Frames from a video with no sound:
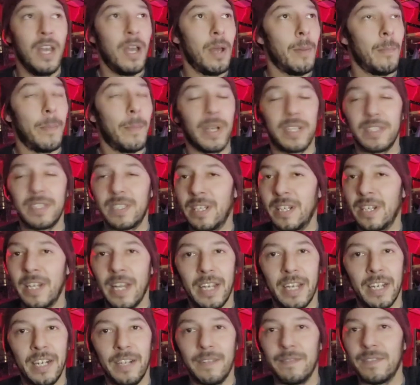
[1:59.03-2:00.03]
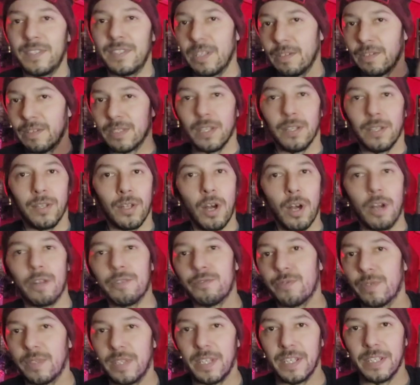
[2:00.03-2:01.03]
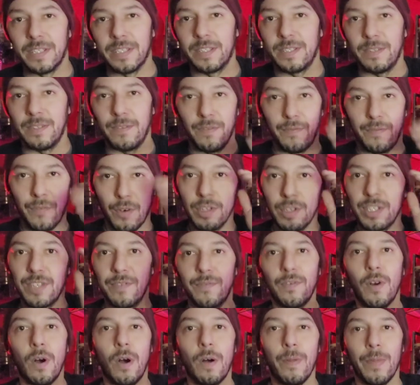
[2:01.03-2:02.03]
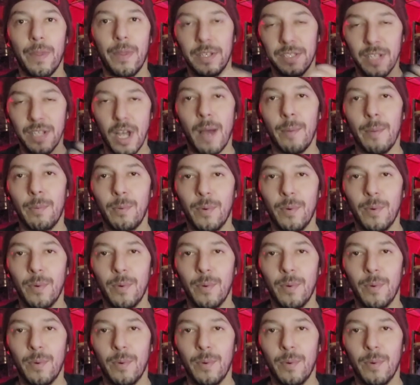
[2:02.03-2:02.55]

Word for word: mixed and negatives. There's a laundry list. First of all, the top